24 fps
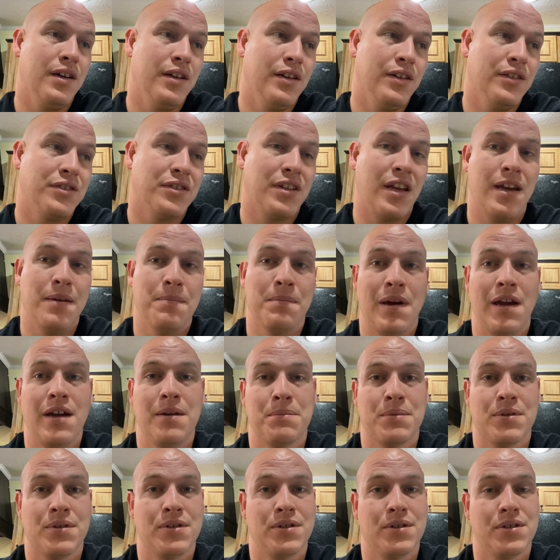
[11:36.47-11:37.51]

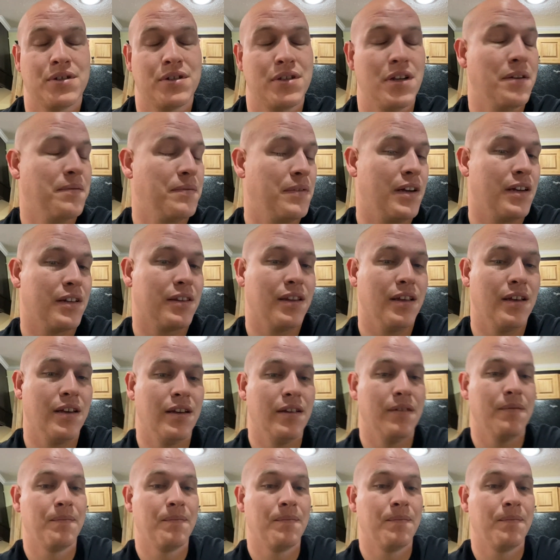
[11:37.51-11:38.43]
sandpaper, stuff like that.